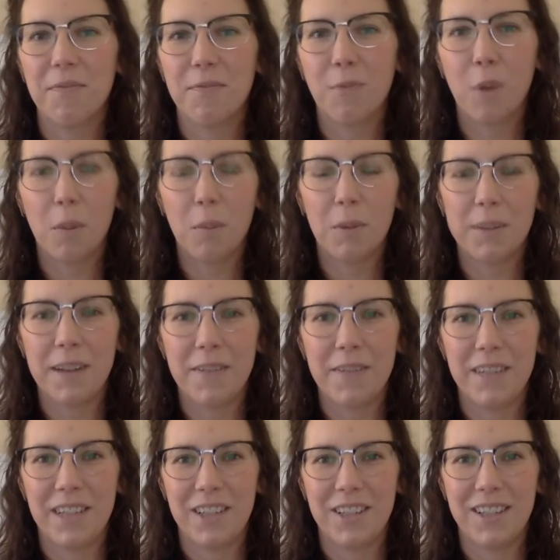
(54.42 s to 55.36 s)
formal
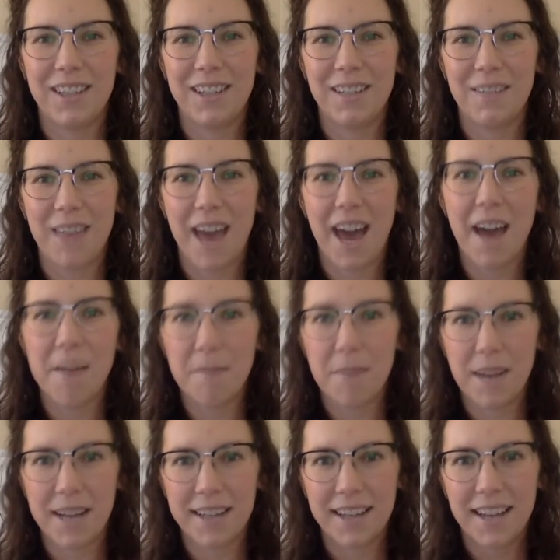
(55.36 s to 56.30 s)
definitions of that,
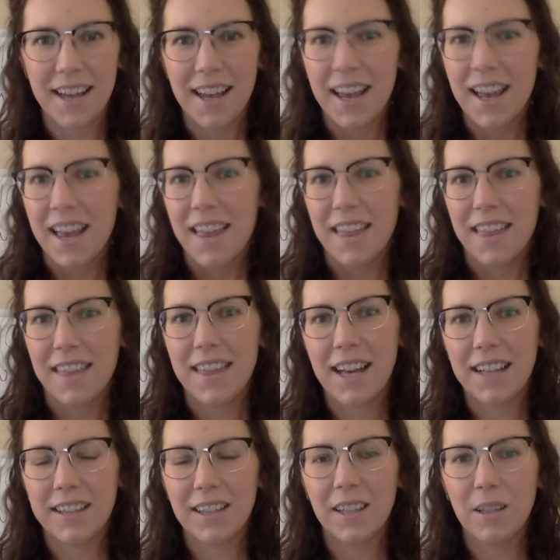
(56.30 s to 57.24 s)
but
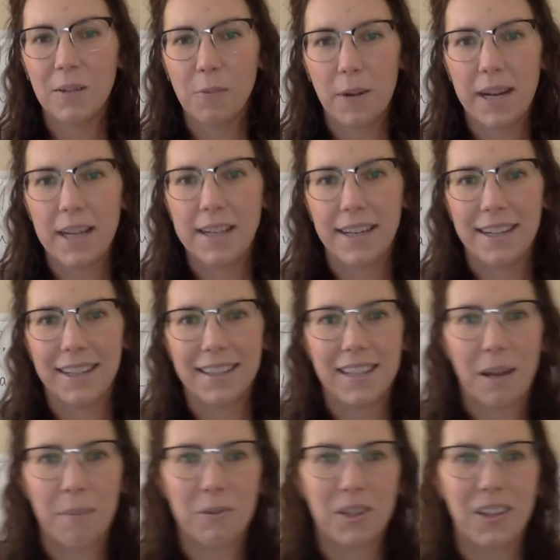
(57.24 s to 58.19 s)
that's a good way to
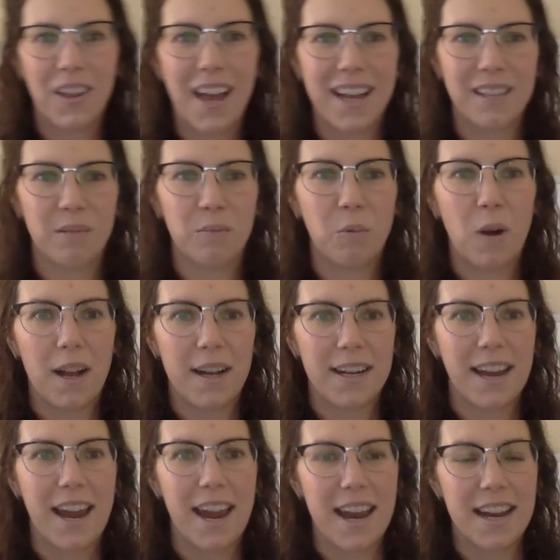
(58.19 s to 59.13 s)
conceptualize what
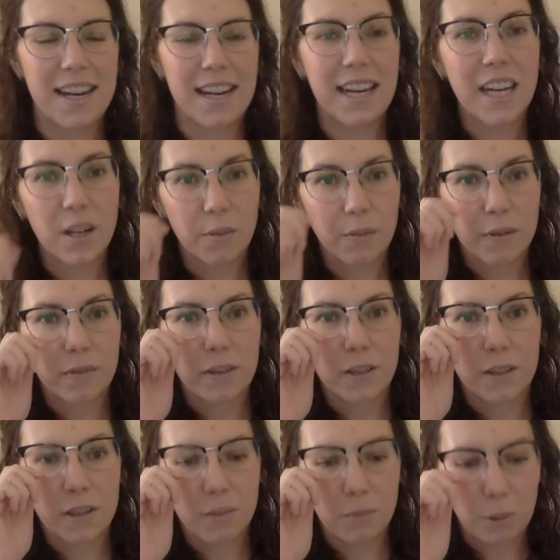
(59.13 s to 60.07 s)
an
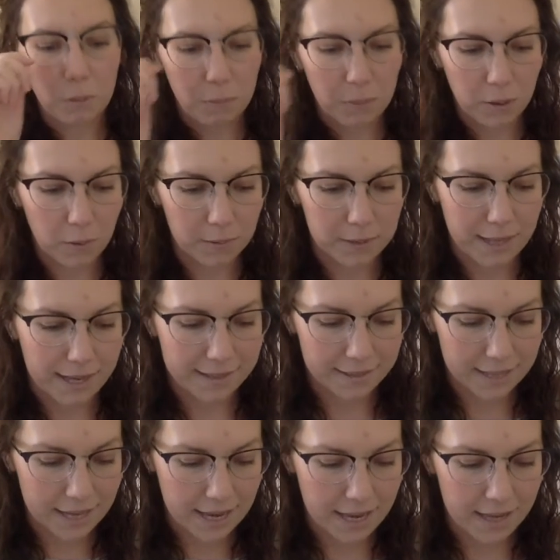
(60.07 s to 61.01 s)
irreversible process
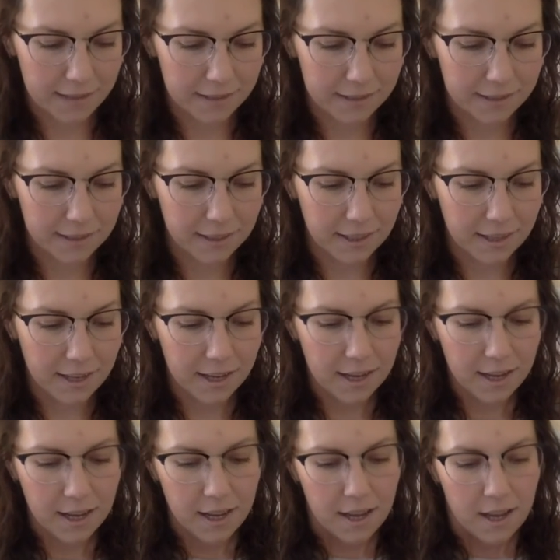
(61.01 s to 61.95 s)
is.
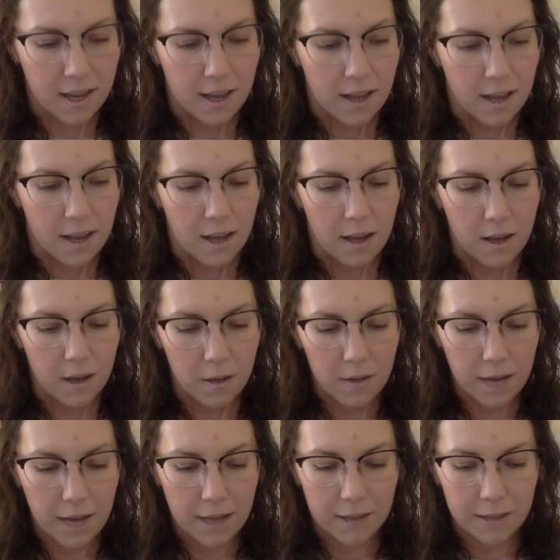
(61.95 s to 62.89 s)

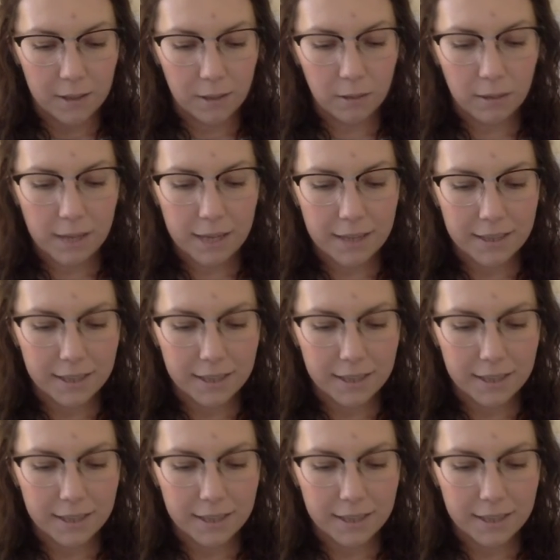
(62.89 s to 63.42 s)
Okay, so let's